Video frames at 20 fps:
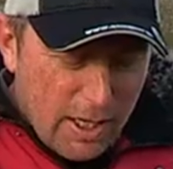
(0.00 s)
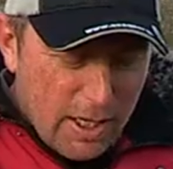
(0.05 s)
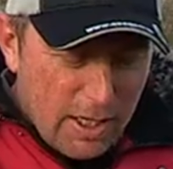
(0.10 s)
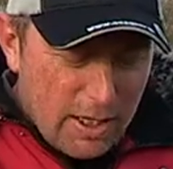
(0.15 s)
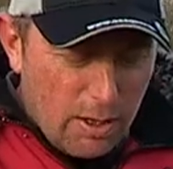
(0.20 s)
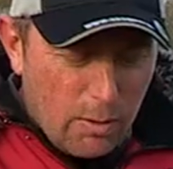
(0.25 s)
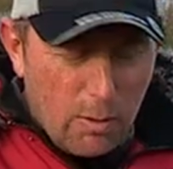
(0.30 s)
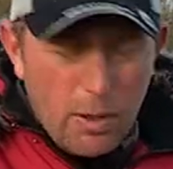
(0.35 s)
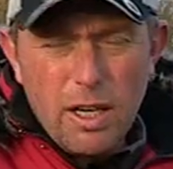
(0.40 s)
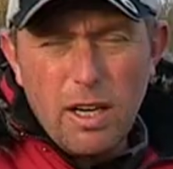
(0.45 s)

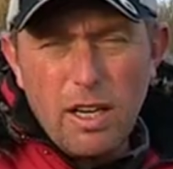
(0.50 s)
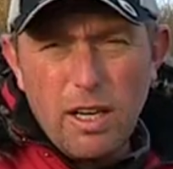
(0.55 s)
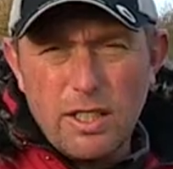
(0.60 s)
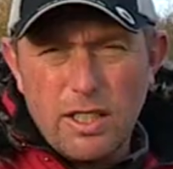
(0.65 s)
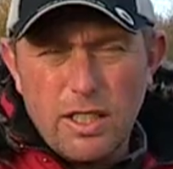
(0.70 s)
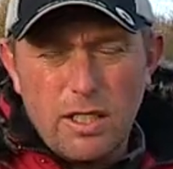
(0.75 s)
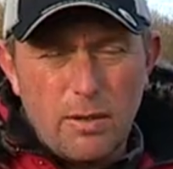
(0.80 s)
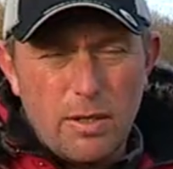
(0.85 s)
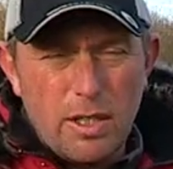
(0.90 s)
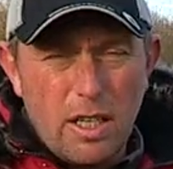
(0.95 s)
So what I like
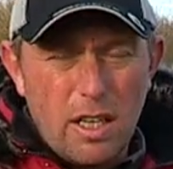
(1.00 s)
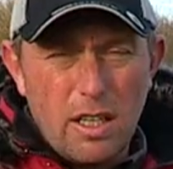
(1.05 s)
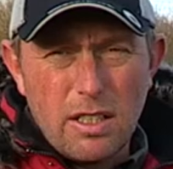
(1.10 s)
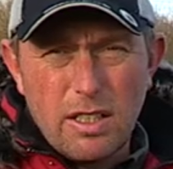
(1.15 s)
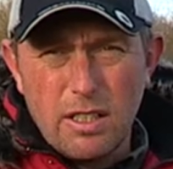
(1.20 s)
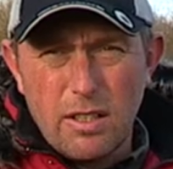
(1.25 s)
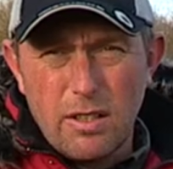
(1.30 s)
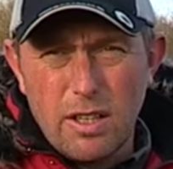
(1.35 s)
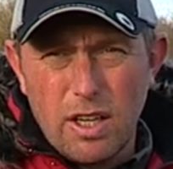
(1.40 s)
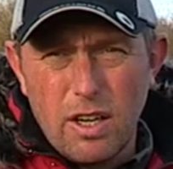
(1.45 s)
to do is I like
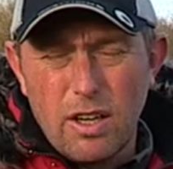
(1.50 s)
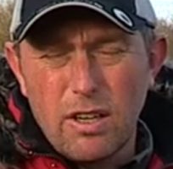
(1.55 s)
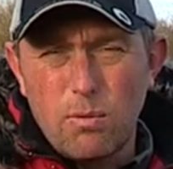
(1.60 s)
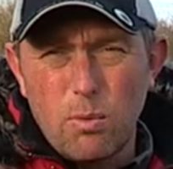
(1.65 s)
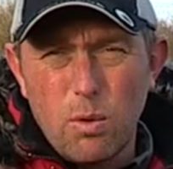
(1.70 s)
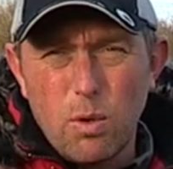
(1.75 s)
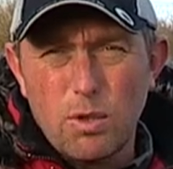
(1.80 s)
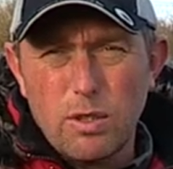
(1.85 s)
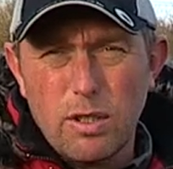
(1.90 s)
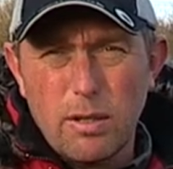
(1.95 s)
to know the kind of
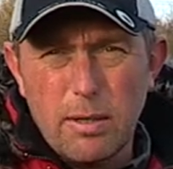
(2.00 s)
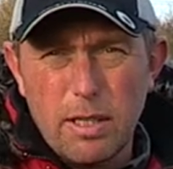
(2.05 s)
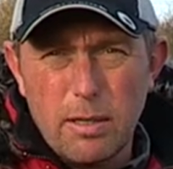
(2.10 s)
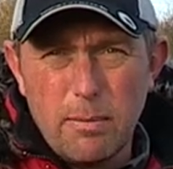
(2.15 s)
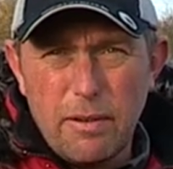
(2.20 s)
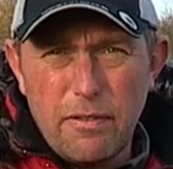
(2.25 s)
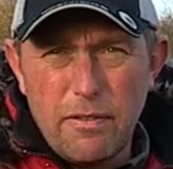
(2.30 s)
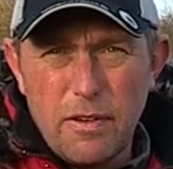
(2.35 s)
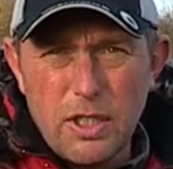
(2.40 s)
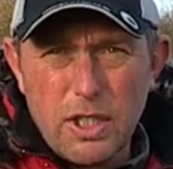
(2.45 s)
water I'm going to be
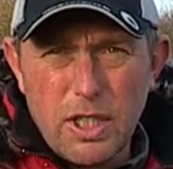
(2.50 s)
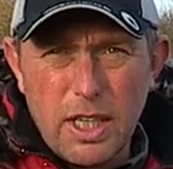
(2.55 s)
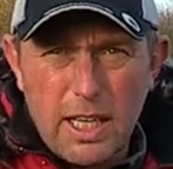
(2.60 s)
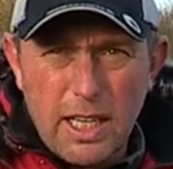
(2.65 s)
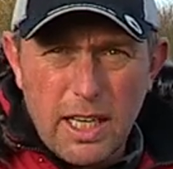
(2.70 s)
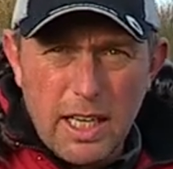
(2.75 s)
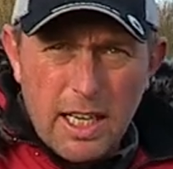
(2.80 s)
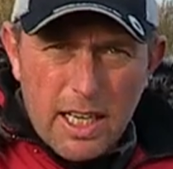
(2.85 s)
fishing,